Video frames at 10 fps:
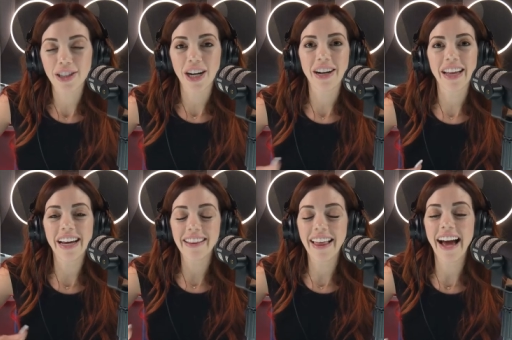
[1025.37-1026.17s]

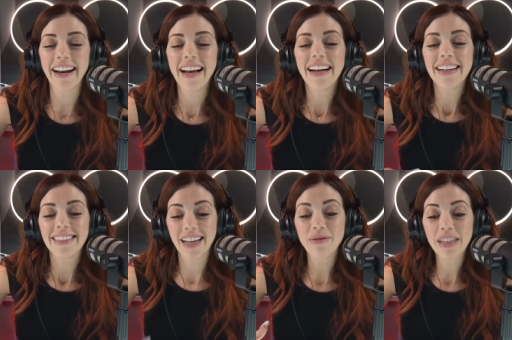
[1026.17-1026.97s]
Charlene, that
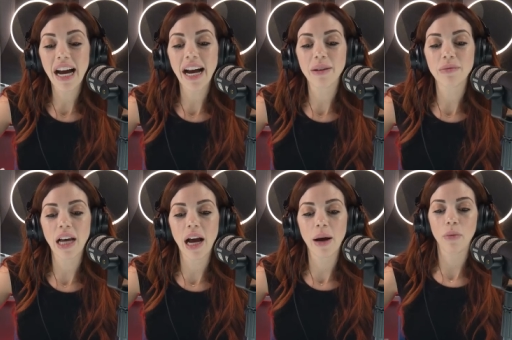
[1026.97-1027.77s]
sometimes
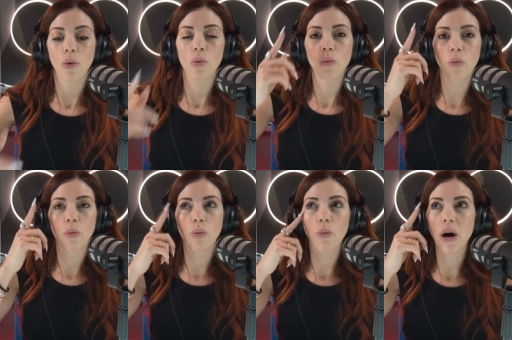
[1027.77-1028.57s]
um,
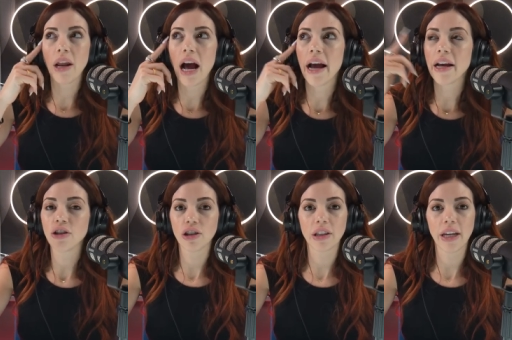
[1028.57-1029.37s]
what I
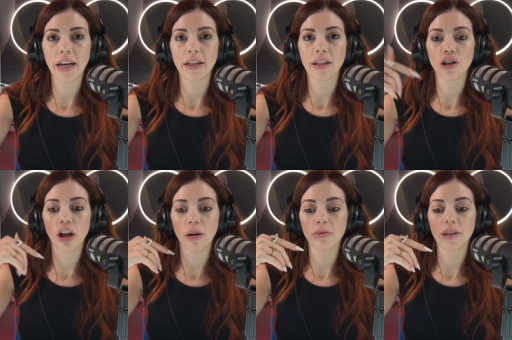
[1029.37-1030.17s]
understand in
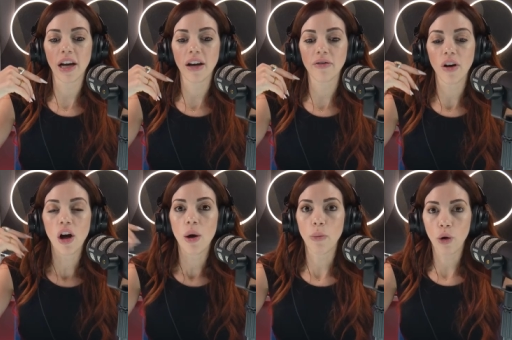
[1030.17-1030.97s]
terms of
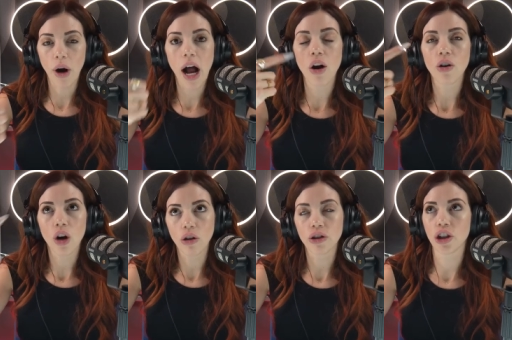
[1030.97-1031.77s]
morale,
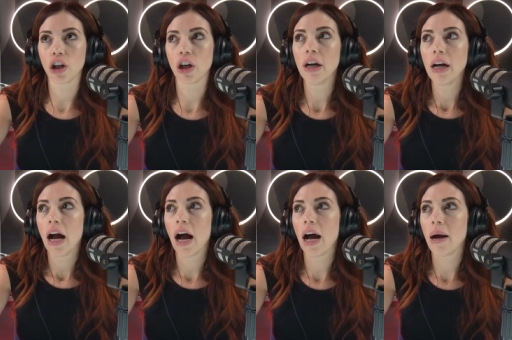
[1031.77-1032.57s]
culture,
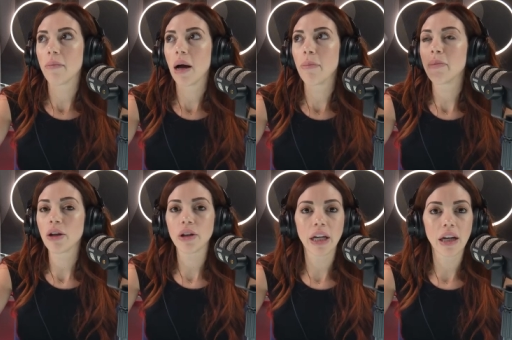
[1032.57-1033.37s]
um,
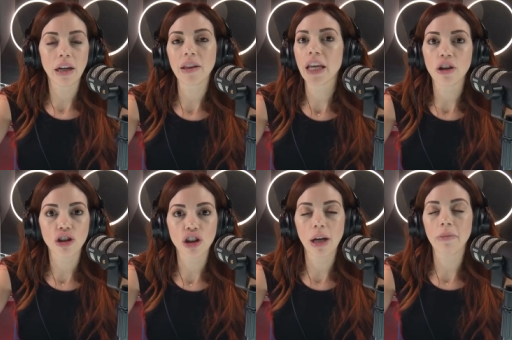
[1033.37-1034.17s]
building,
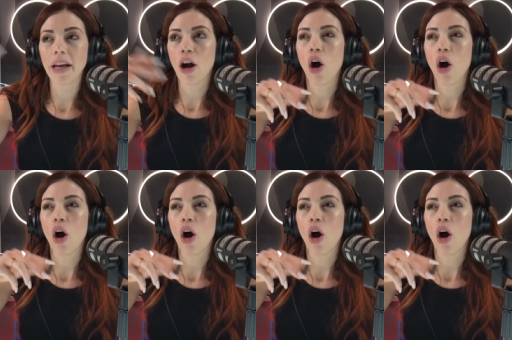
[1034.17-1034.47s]
leadership, like